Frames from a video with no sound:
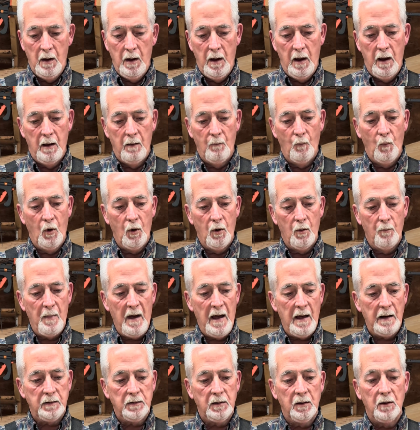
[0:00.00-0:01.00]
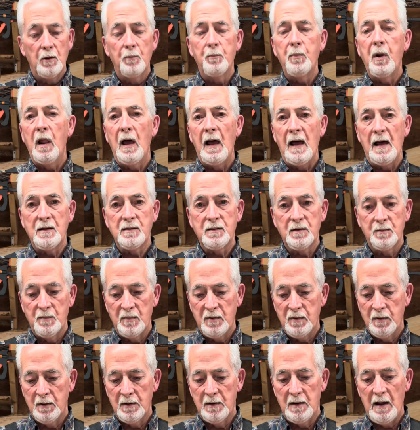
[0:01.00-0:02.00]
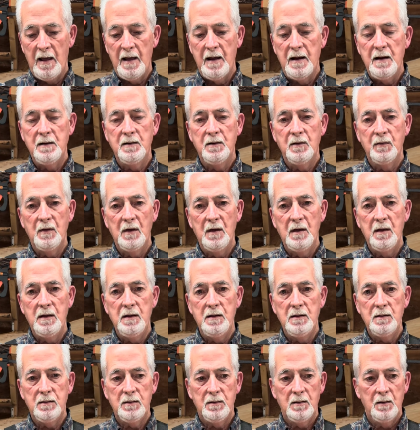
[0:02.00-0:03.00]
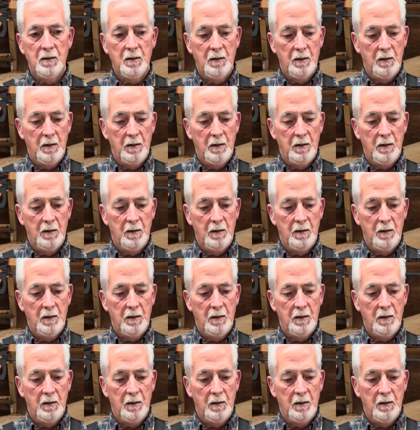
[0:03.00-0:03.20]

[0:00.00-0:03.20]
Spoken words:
and we're about to apply some stain to these